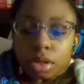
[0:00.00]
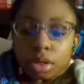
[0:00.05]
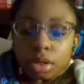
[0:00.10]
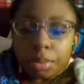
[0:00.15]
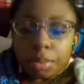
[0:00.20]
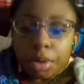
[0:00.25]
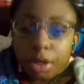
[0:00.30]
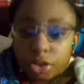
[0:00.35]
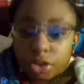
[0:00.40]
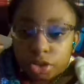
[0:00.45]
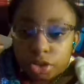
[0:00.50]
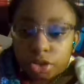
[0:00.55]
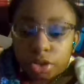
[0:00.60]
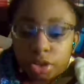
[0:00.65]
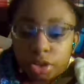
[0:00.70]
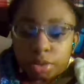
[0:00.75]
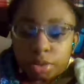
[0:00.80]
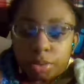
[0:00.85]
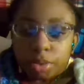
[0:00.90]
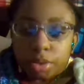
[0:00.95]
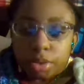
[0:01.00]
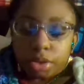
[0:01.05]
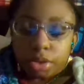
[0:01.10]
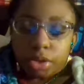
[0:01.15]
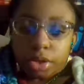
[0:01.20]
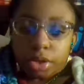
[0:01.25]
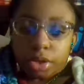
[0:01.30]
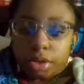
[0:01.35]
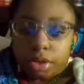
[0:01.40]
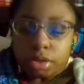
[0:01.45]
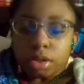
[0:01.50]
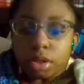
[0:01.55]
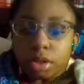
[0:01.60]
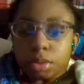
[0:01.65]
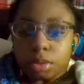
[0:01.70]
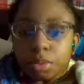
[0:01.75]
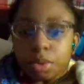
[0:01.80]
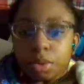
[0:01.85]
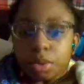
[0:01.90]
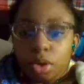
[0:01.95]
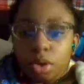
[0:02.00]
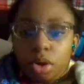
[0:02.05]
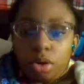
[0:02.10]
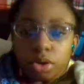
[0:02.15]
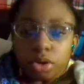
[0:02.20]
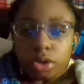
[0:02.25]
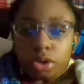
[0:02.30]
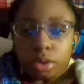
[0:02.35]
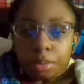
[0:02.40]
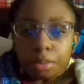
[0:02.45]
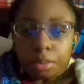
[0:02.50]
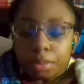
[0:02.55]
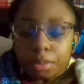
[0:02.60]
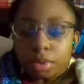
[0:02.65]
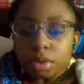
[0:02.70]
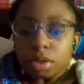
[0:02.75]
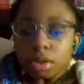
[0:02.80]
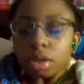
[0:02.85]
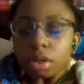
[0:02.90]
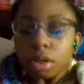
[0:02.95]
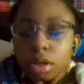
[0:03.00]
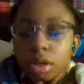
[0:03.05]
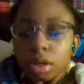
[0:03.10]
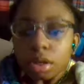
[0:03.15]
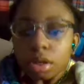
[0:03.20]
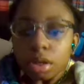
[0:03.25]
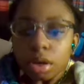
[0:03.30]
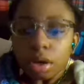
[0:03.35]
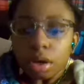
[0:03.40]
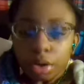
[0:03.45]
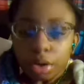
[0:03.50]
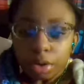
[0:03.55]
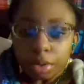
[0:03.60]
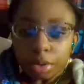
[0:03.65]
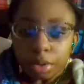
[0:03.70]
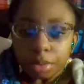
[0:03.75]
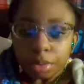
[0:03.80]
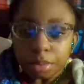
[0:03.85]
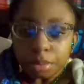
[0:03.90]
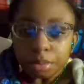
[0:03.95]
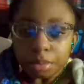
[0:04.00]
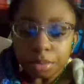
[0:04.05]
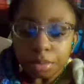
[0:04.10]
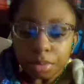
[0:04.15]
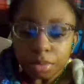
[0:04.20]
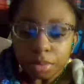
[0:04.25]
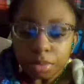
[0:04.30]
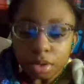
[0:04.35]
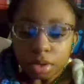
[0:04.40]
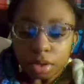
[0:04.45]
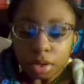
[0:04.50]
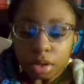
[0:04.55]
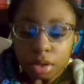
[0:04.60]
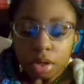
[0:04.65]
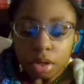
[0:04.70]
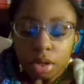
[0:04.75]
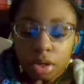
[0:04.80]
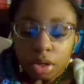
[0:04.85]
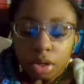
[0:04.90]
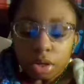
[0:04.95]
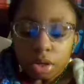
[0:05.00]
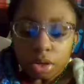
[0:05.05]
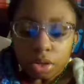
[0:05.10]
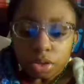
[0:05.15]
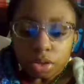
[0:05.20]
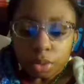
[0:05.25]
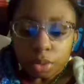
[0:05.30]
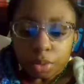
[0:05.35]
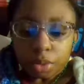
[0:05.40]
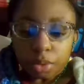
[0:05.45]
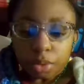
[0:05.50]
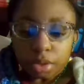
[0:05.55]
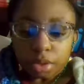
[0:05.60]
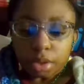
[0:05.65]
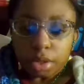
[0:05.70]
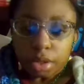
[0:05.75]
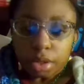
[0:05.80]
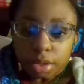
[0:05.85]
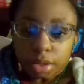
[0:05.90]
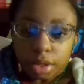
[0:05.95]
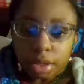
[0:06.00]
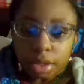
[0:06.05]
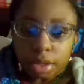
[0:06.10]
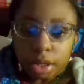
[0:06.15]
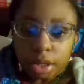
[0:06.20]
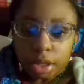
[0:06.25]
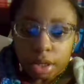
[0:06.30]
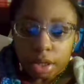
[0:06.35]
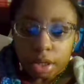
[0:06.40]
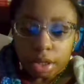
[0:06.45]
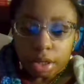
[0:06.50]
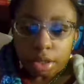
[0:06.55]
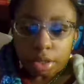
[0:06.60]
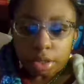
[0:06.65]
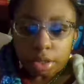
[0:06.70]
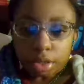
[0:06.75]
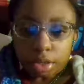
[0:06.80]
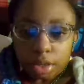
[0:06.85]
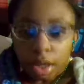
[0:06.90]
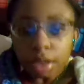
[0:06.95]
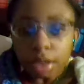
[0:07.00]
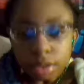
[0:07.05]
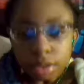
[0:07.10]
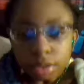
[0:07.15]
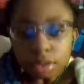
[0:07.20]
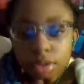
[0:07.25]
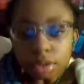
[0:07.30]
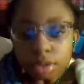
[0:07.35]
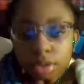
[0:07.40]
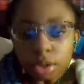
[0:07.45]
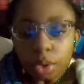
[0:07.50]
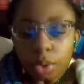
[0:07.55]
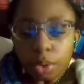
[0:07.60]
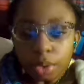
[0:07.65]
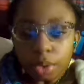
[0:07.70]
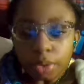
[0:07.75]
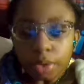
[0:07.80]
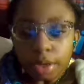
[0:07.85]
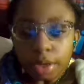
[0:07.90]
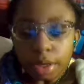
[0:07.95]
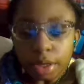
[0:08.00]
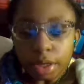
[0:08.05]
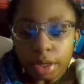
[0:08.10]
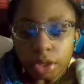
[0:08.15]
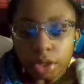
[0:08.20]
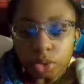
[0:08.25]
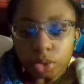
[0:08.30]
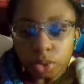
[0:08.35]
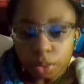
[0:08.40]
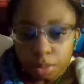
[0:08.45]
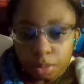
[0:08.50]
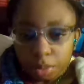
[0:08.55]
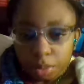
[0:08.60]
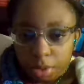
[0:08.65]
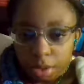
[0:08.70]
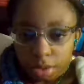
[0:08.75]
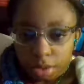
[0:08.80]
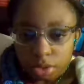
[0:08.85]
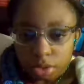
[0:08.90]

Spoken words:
Depression is more serious and it's more long term. Um, so one sign is that they eat less or they eat too much.